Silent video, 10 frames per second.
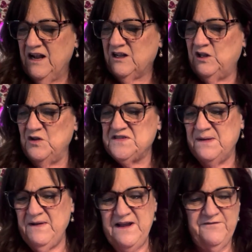clothes I
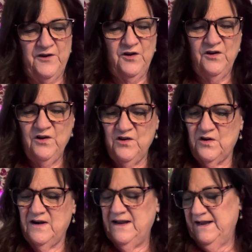made for
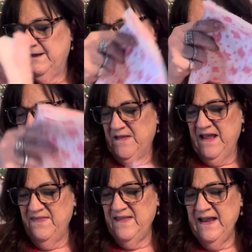her.
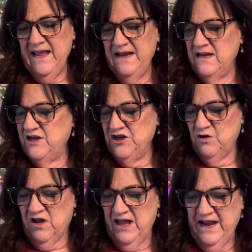And then you
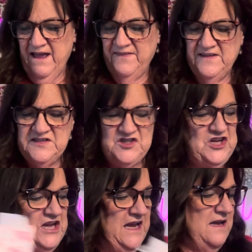cut out the
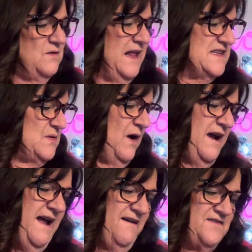sheet. That's why I
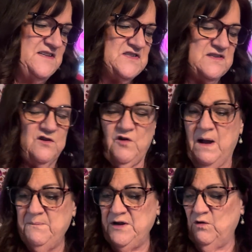have this
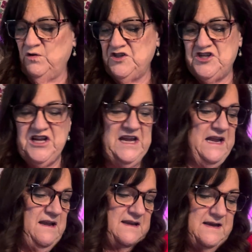crappy old
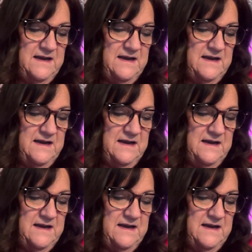sheet.